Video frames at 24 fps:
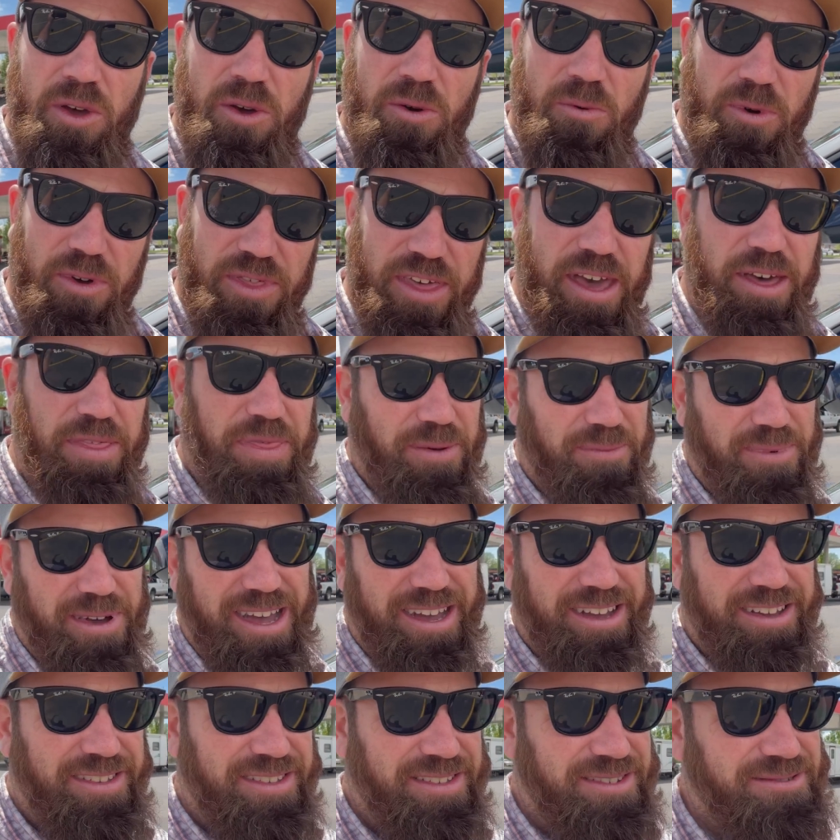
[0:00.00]
without the
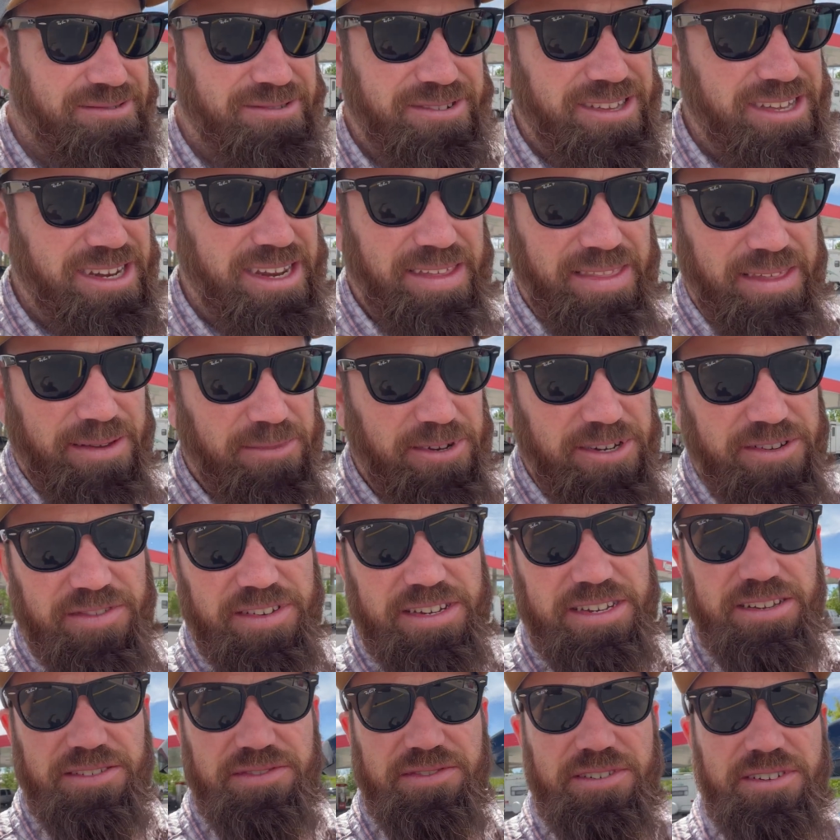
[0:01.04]
box, so really not that much of a
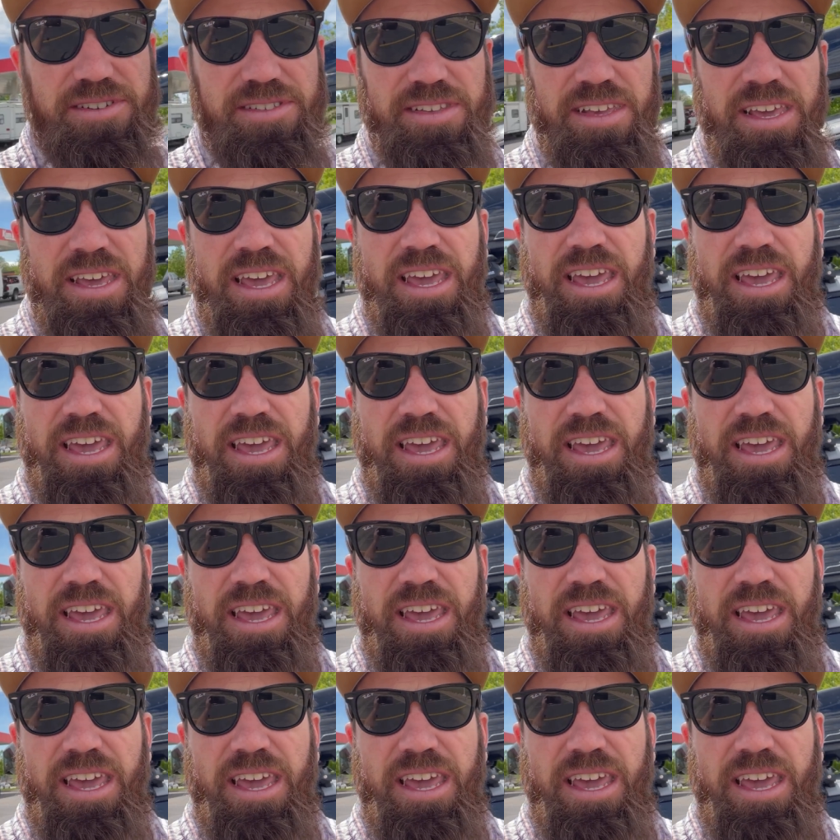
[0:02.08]
difference,